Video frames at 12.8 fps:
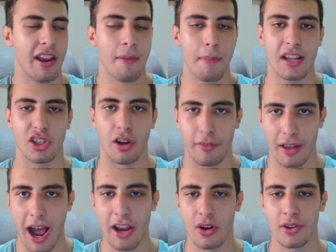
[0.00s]
in a mix of
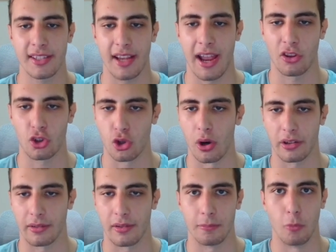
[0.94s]
icons and
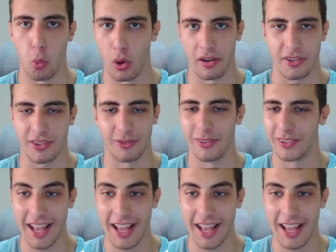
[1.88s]
short words.